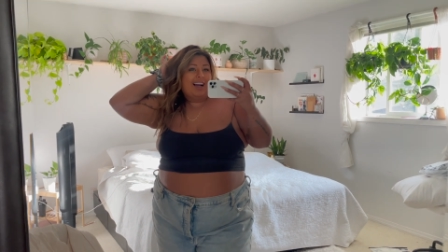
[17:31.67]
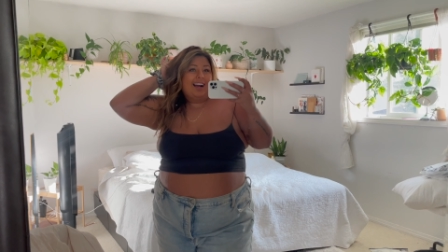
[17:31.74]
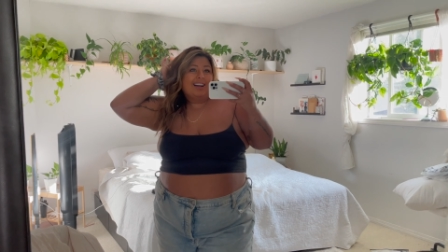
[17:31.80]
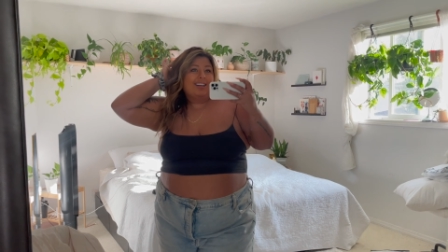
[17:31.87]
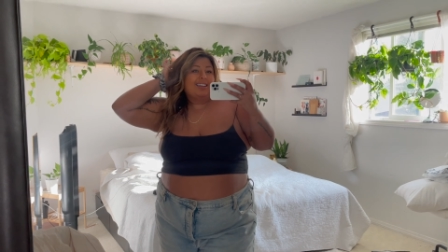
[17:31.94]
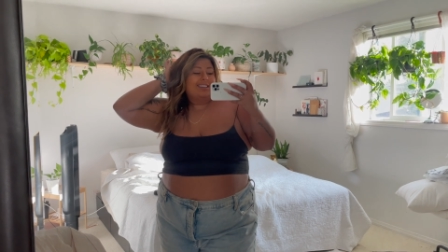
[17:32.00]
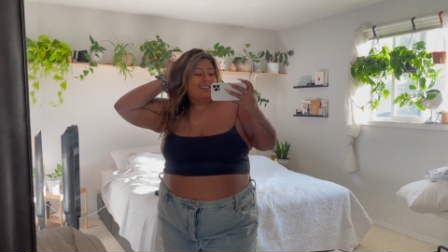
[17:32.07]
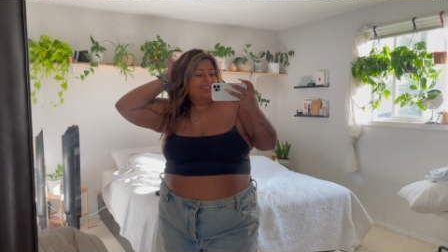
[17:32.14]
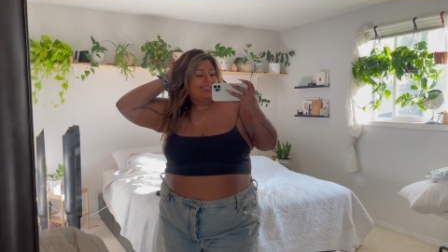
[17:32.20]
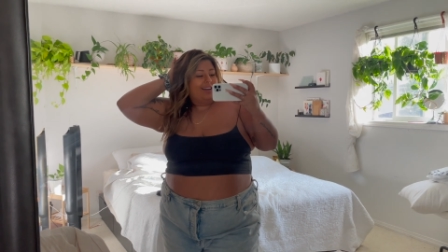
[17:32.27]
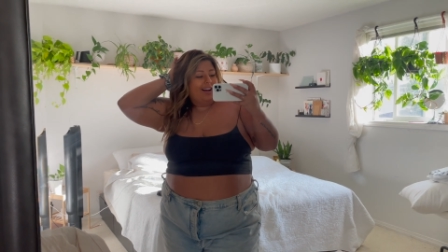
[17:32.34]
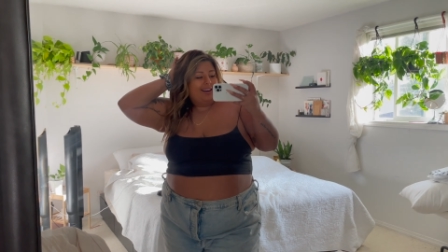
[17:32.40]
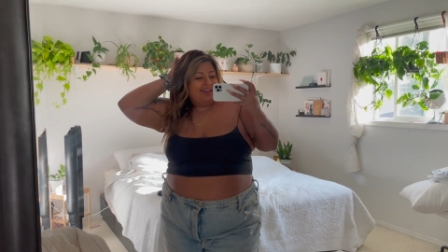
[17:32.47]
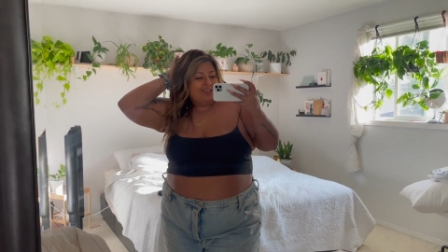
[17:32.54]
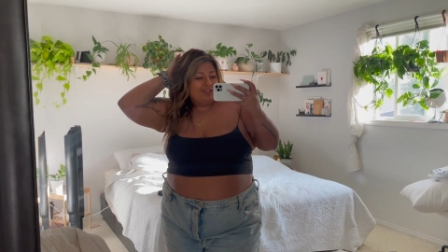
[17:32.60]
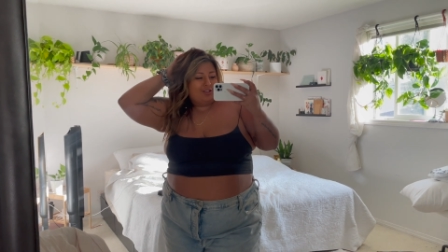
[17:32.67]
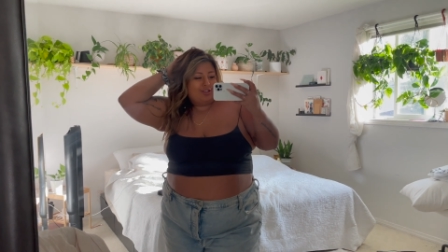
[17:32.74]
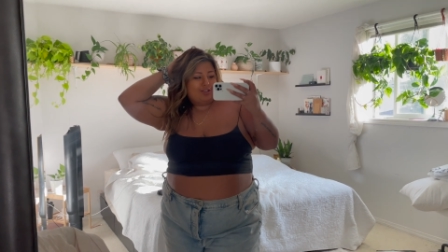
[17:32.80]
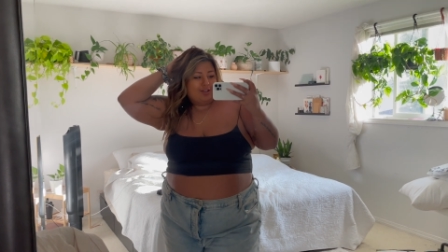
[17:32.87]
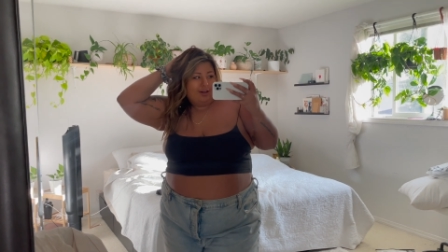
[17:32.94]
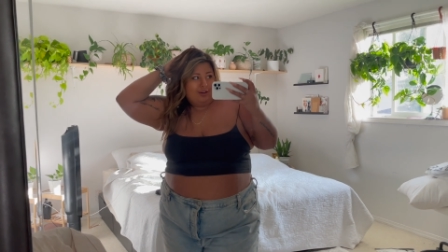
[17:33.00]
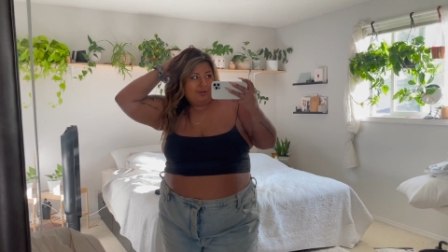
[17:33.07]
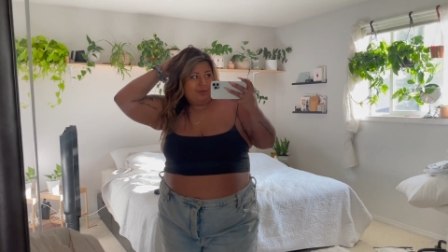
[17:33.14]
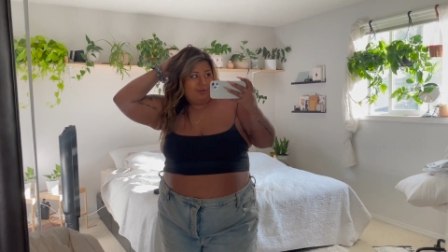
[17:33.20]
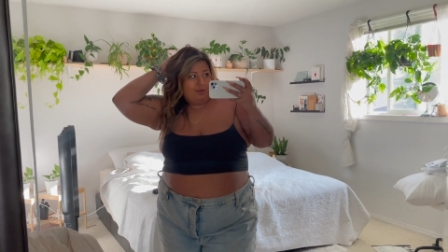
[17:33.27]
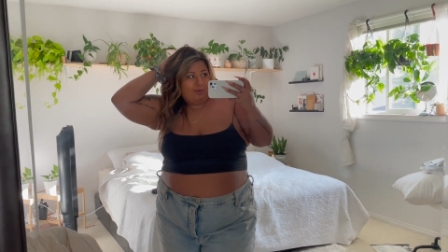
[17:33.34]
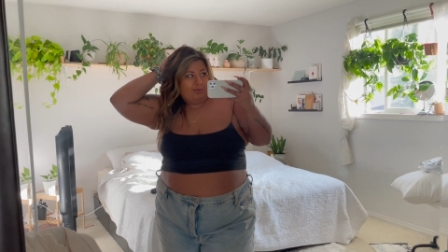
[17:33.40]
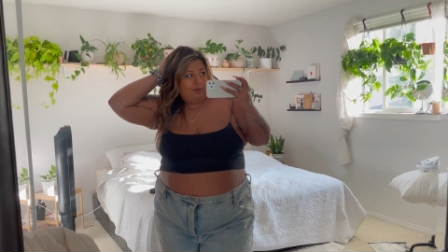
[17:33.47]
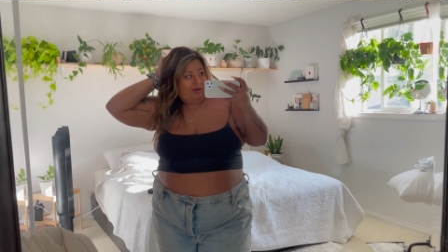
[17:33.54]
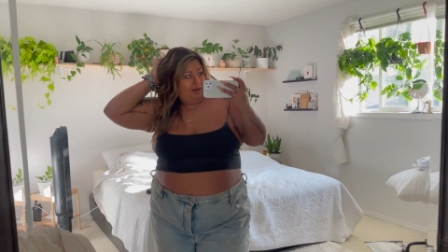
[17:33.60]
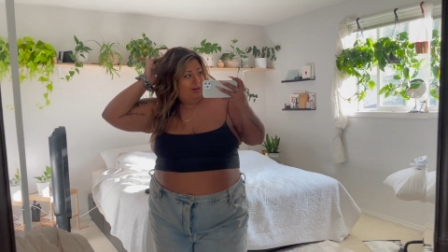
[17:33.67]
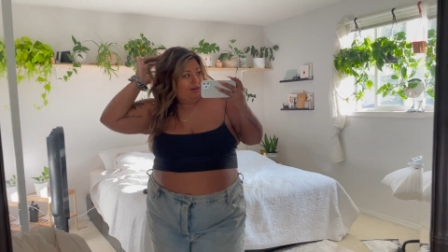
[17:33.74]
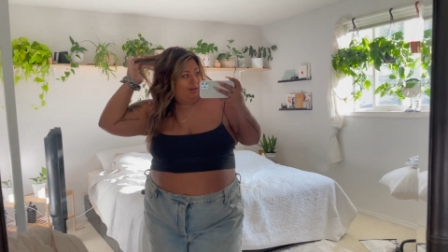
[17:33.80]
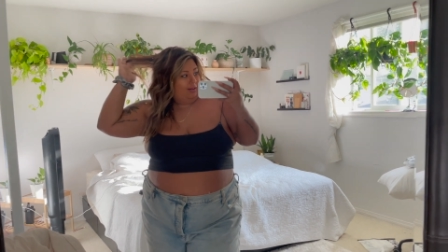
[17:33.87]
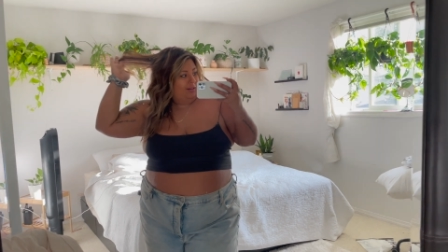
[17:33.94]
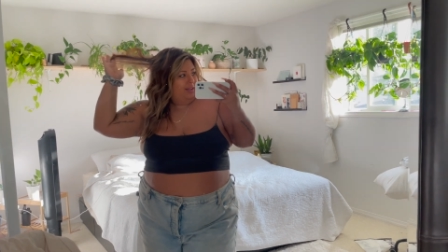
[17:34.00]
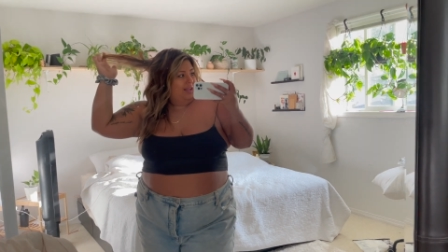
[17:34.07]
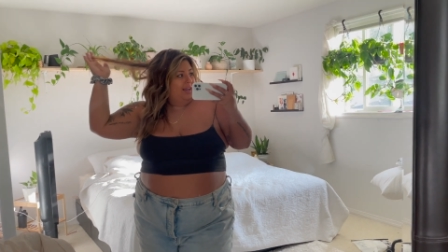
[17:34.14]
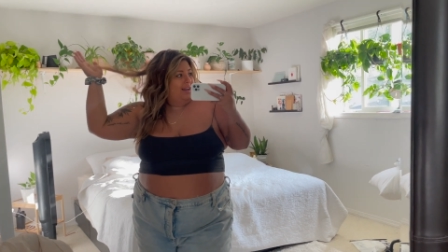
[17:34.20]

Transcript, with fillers: I didn't I didn't show the wall.